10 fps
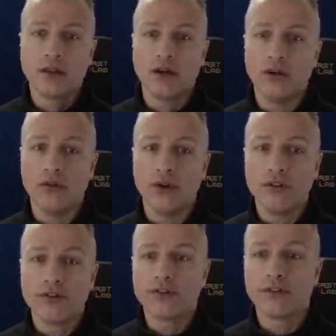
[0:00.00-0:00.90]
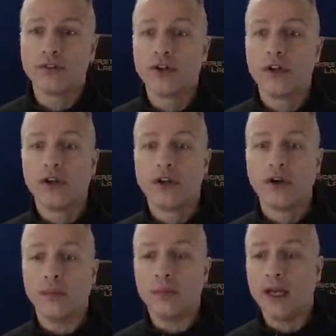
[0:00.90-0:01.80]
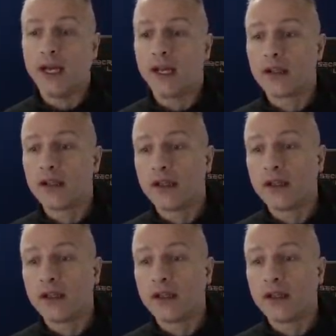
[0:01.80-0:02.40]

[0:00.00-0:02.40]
or roof, or back.